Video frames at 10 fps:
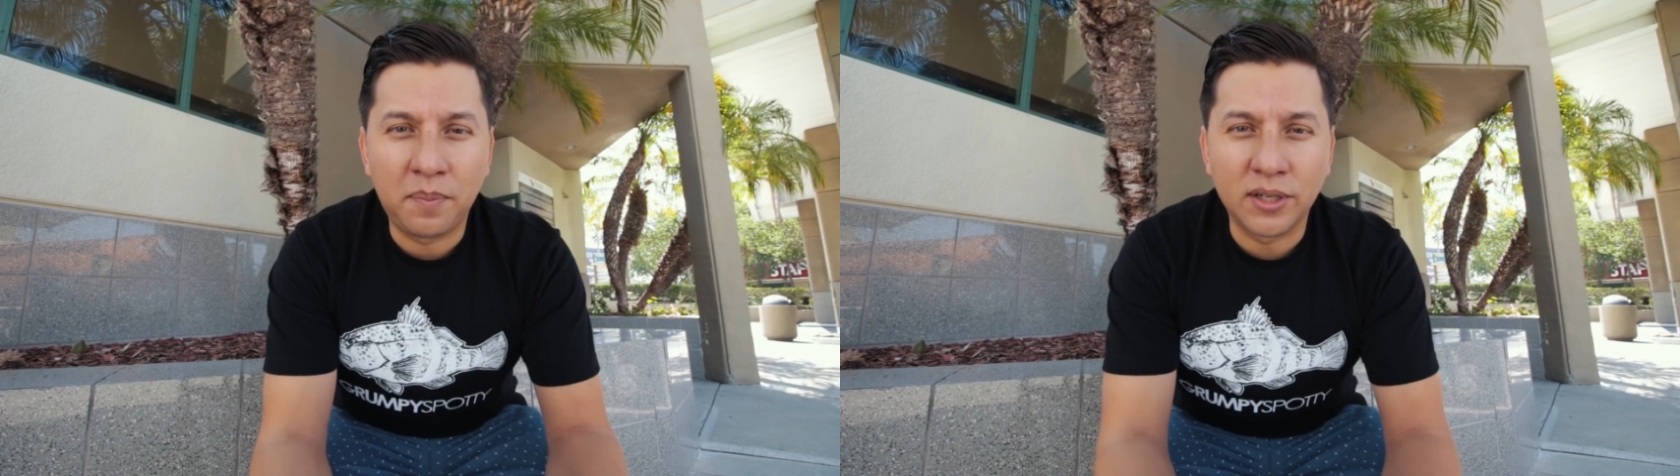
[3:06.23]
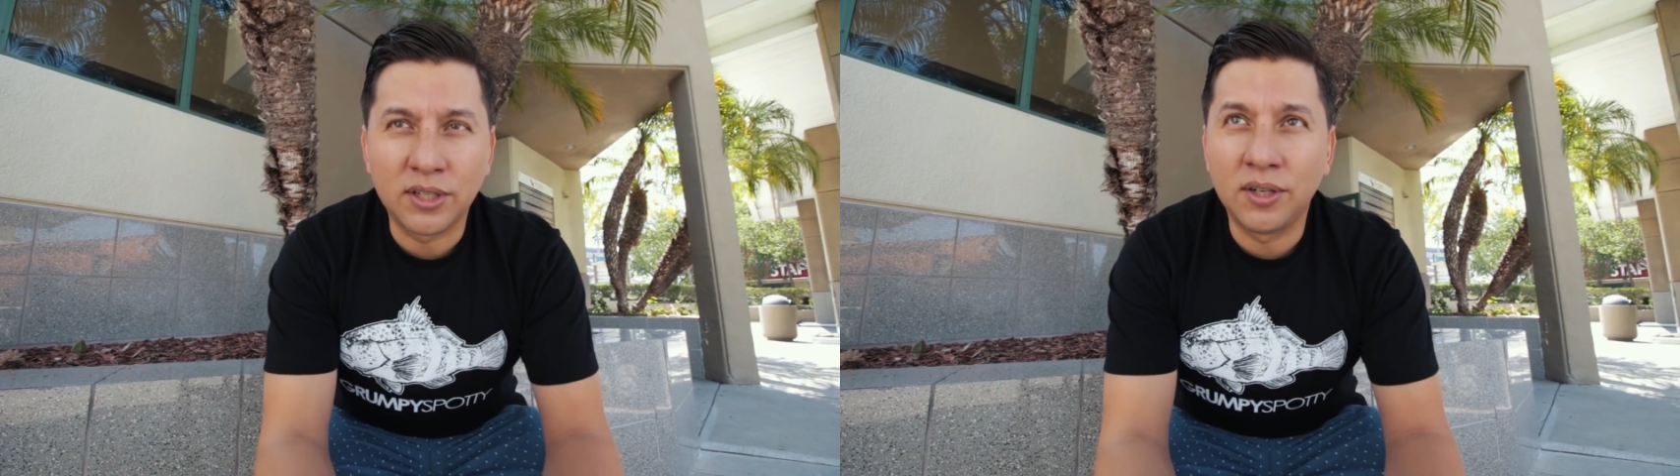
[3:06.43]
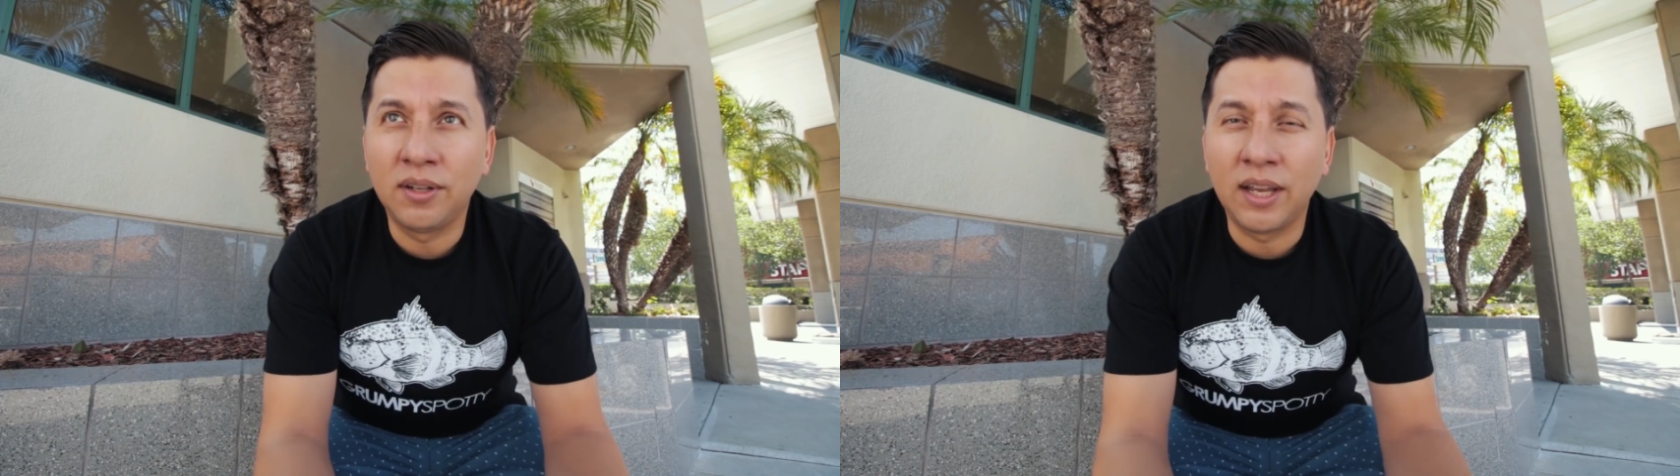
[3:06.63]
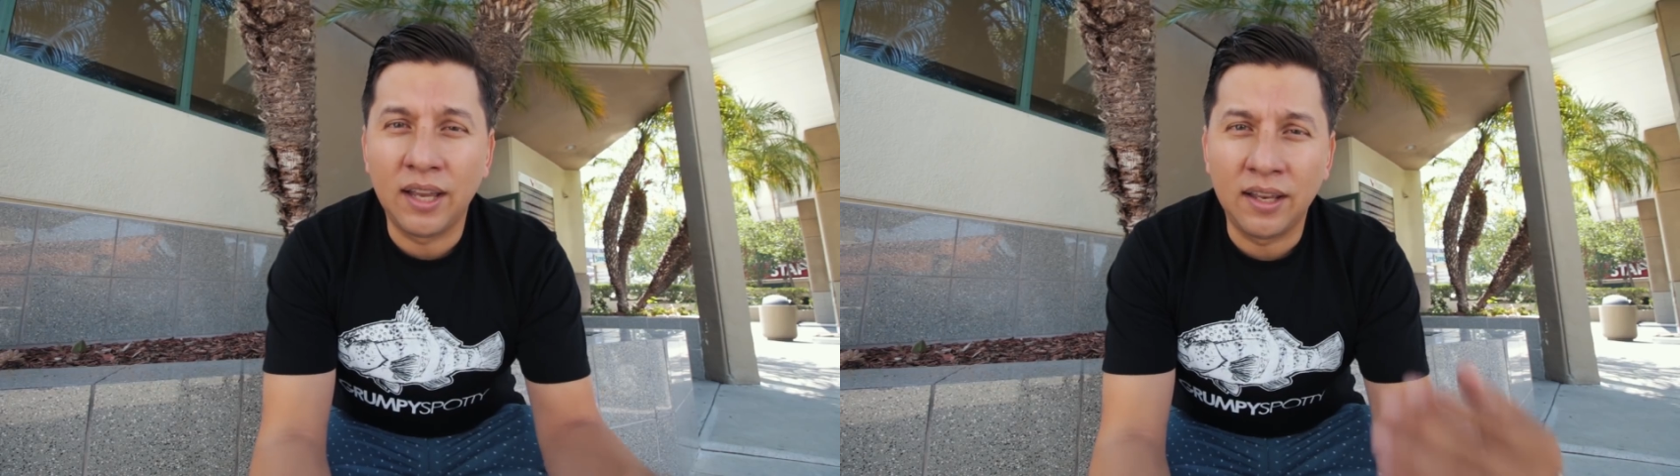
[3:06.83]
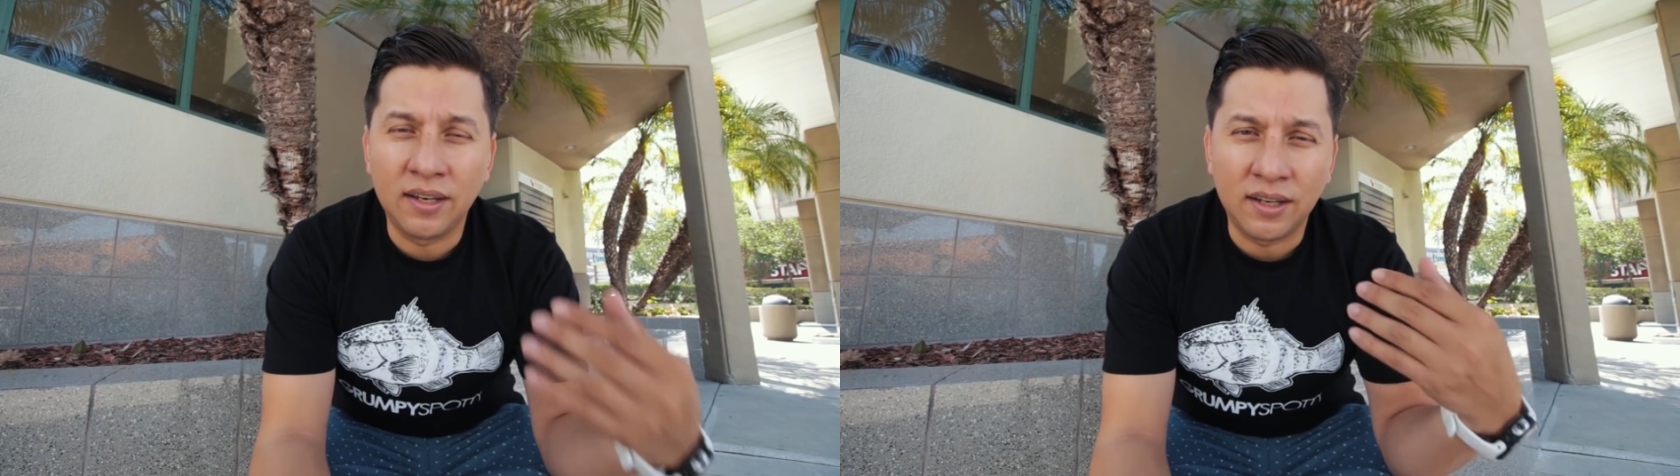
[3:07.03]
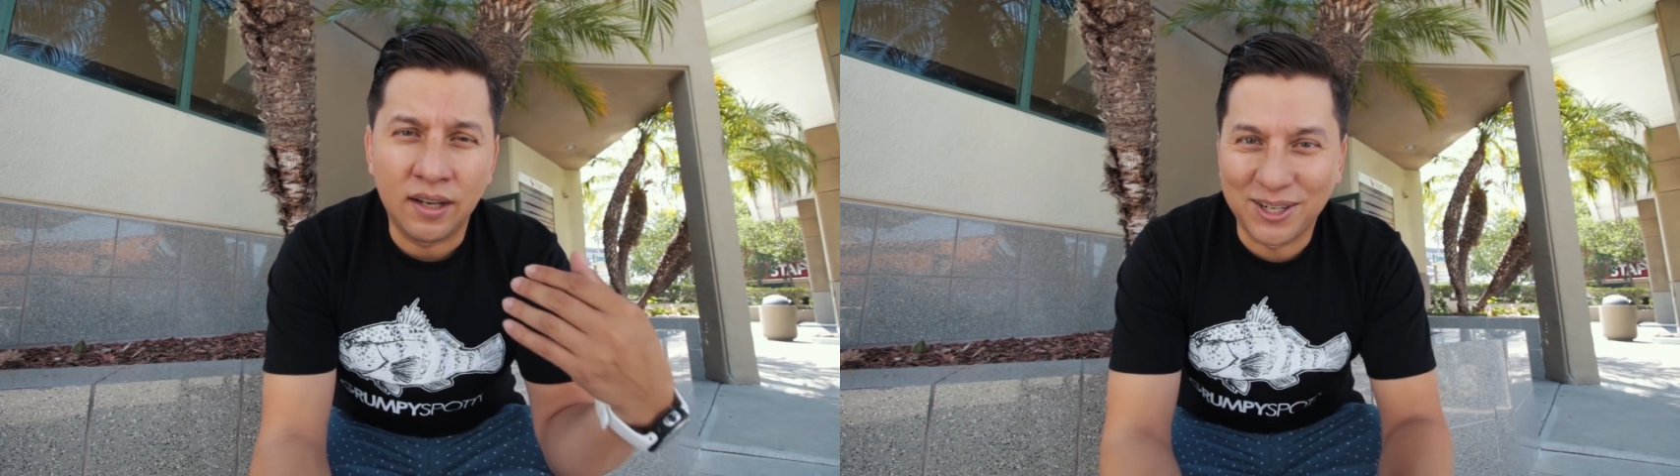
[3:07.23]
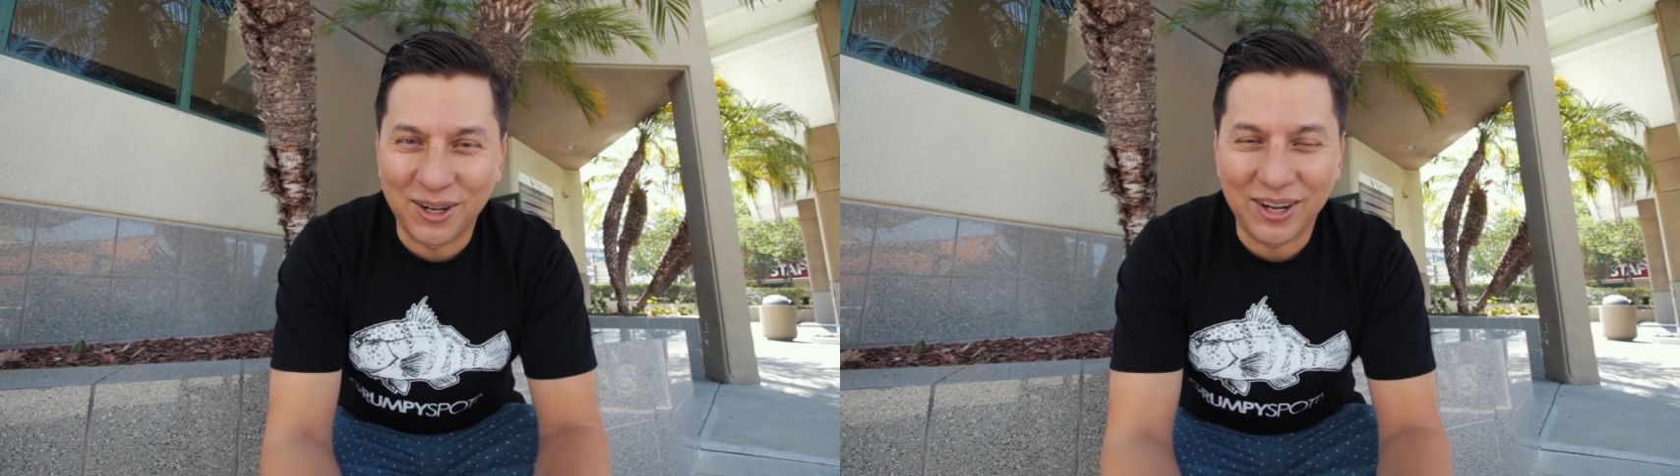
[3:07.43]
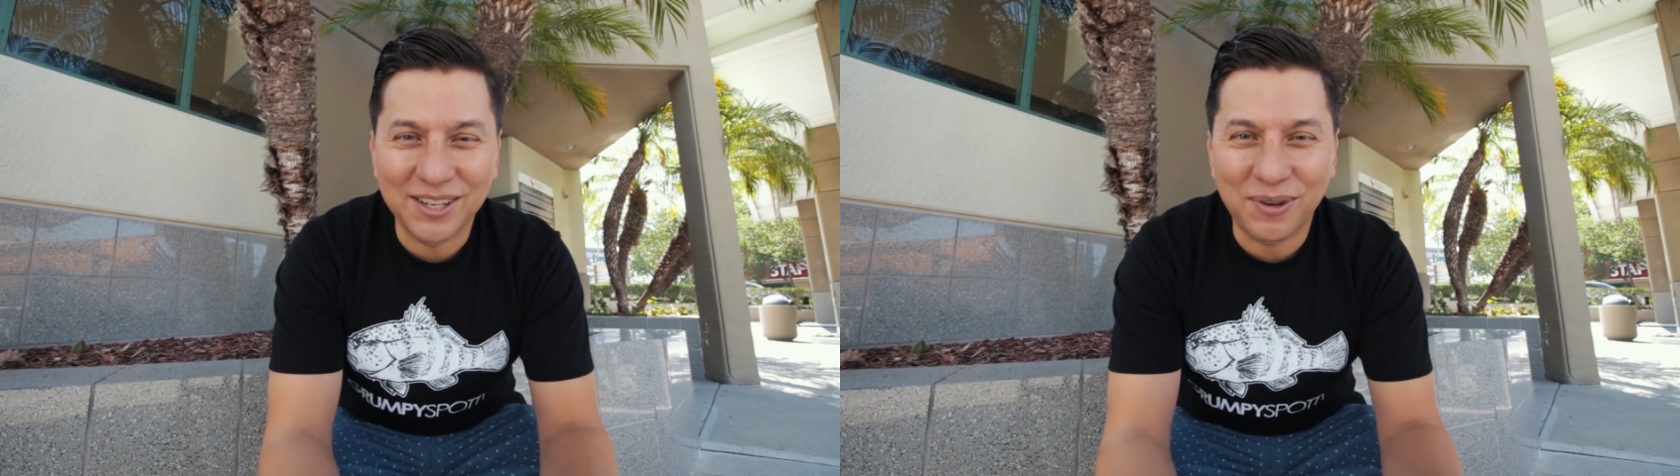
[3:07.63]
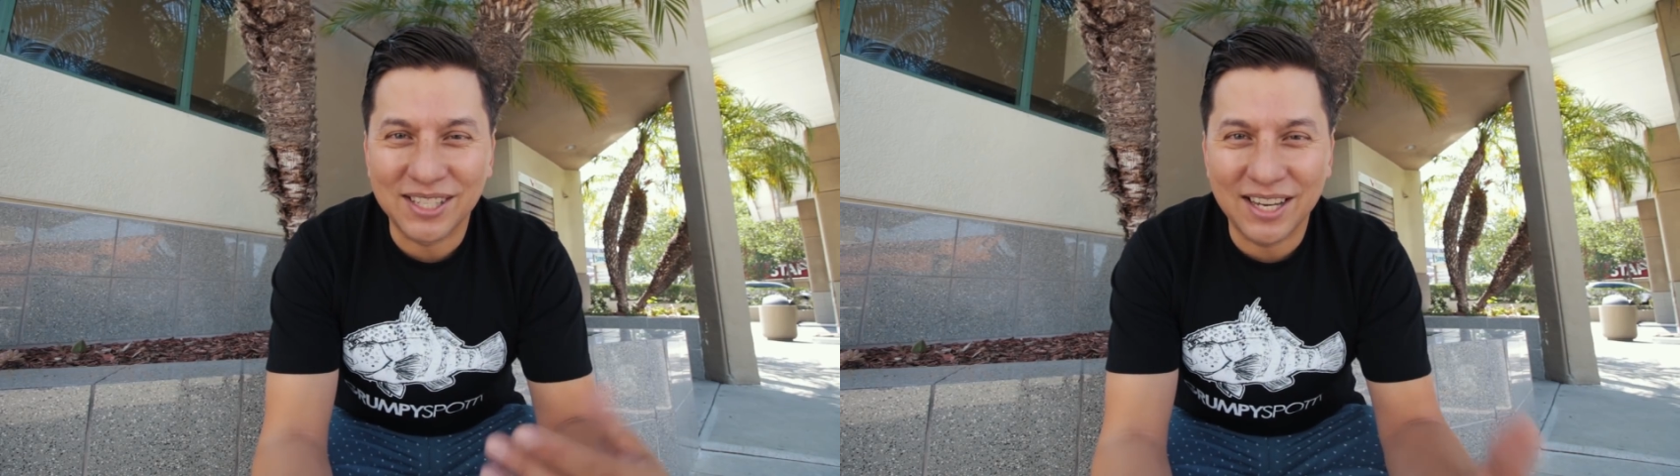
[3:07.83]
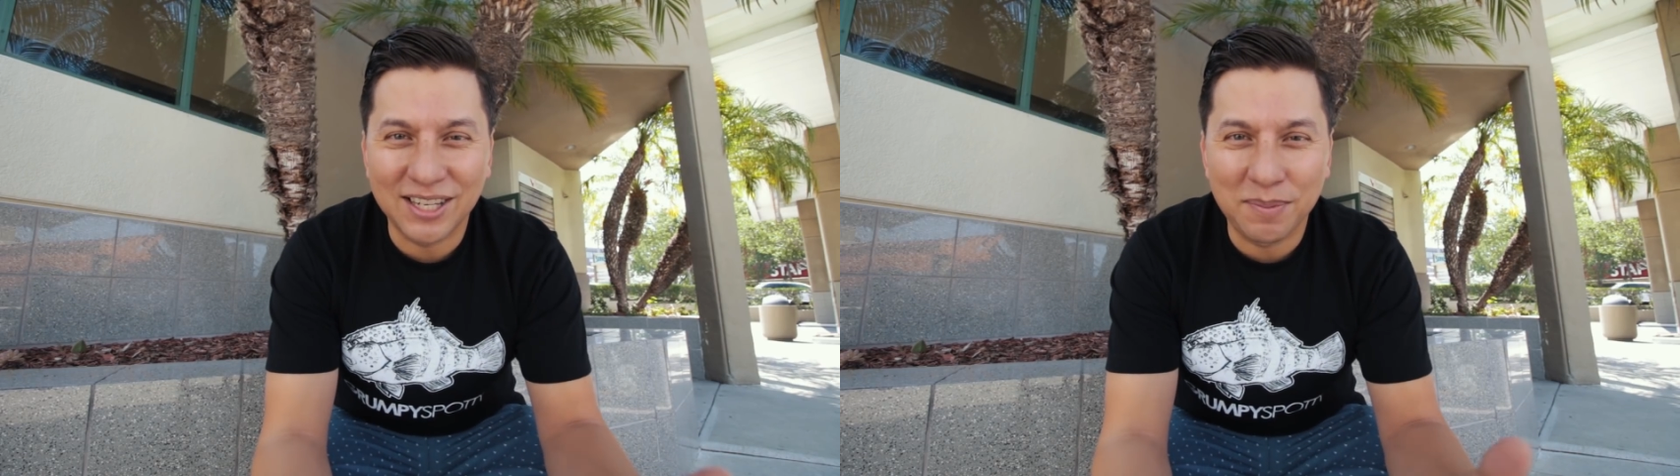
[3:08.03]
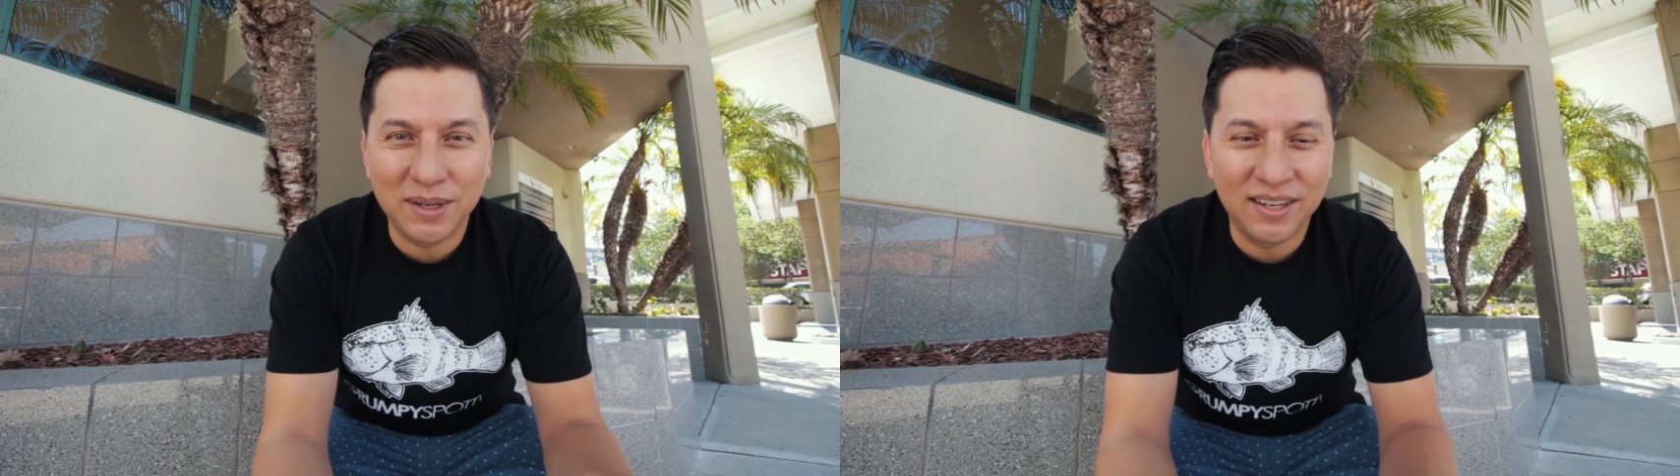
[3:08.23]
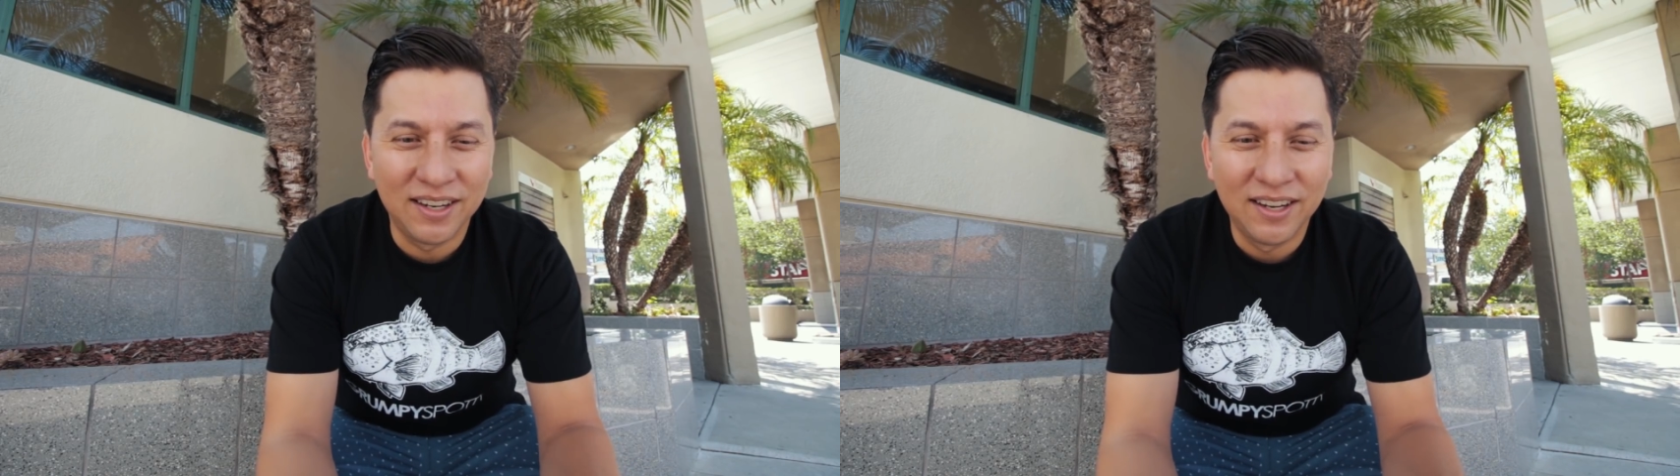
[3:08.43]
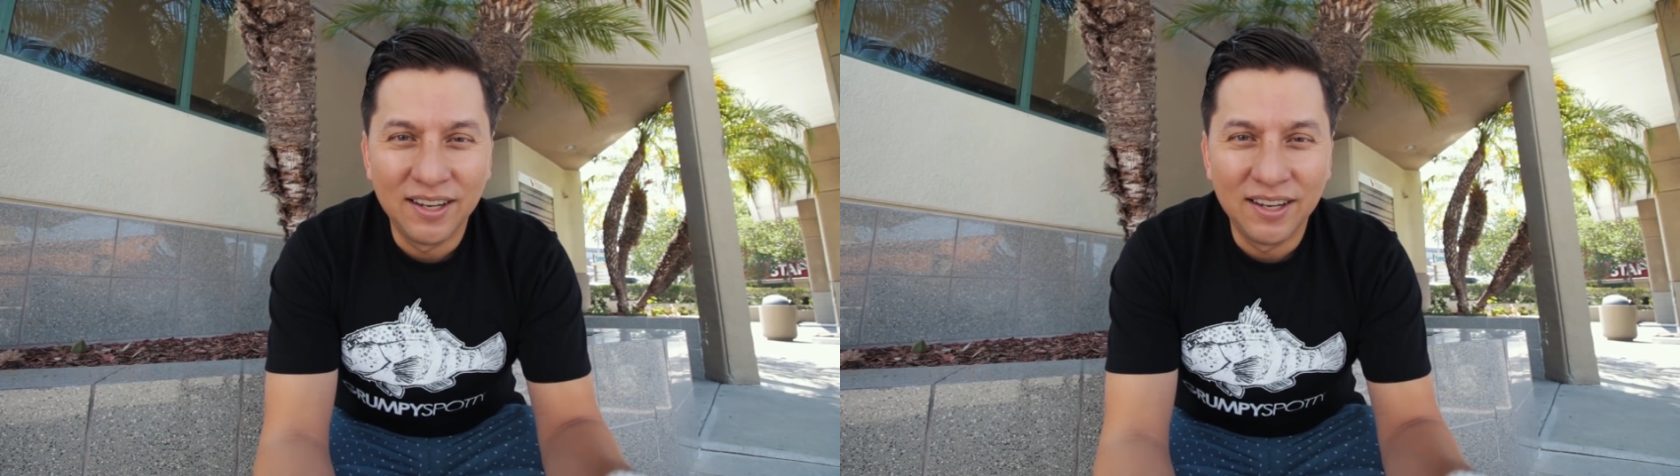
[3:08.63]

personal and show you guys what it's like to be